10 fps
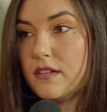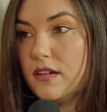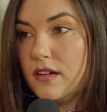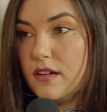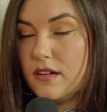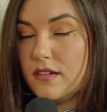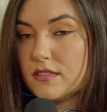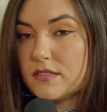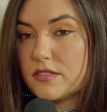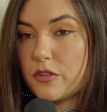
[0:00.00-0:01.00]
uh, mm.
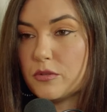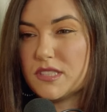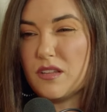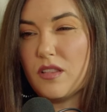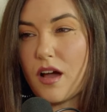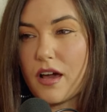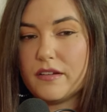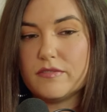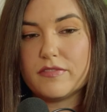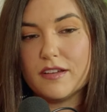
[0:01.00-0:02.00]
so there was a lot
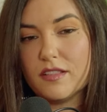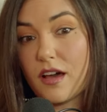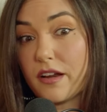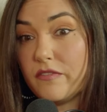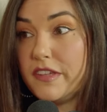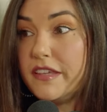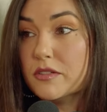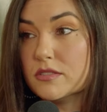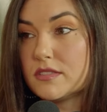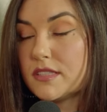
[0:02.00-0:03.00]
of a lot of
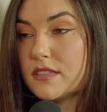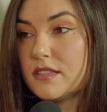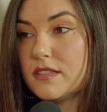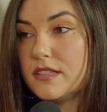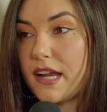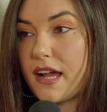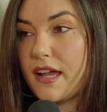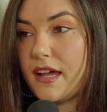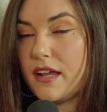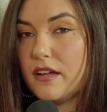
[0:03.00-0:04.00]
guilt that I
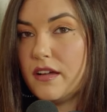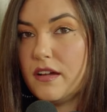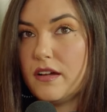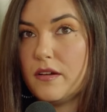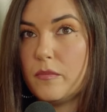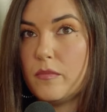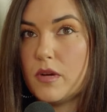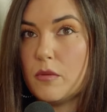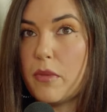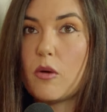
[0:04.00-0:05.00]
had um,
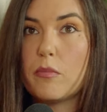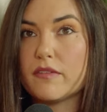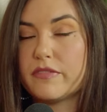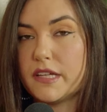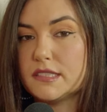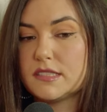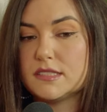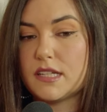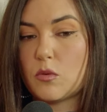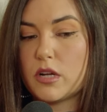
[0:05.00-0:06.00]
about my fantasies,
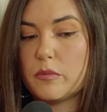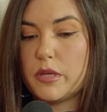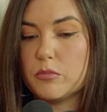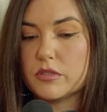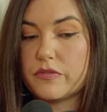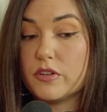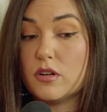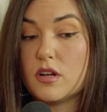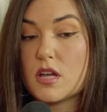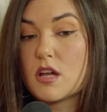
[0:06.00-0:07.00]
and I wanted people to feel
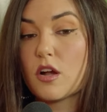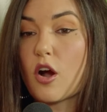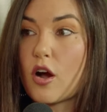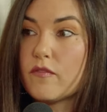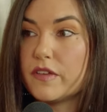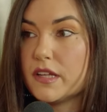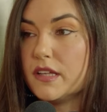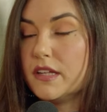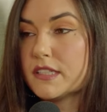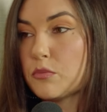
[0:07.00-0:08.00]
confident
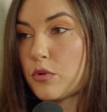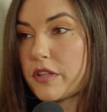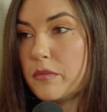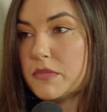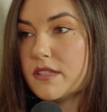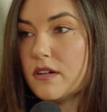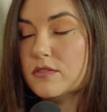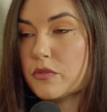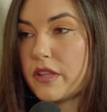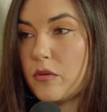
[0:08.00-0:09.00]
in exploring themselves
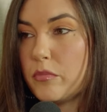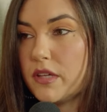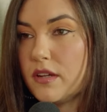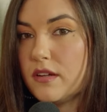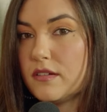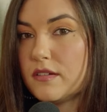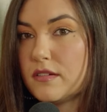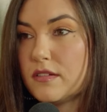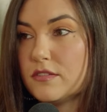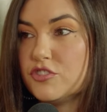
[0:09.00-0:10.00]
without being
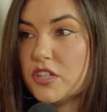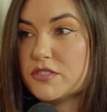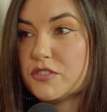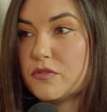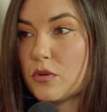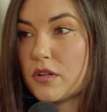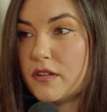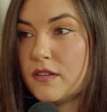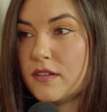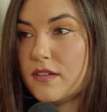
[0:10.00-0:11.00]
judged for it.
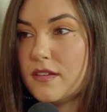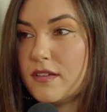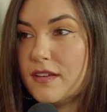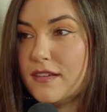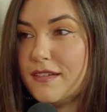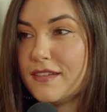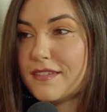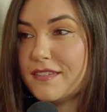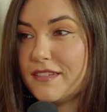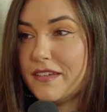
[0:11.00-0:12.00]
And
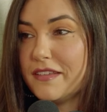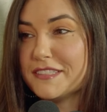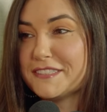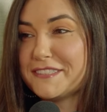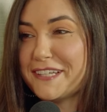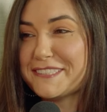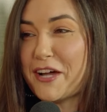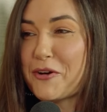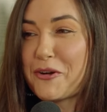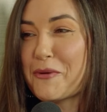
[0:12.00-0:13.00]
yeah, that's that's
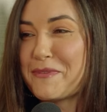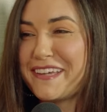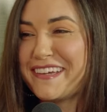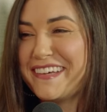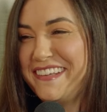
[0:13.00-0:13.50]
how it all began.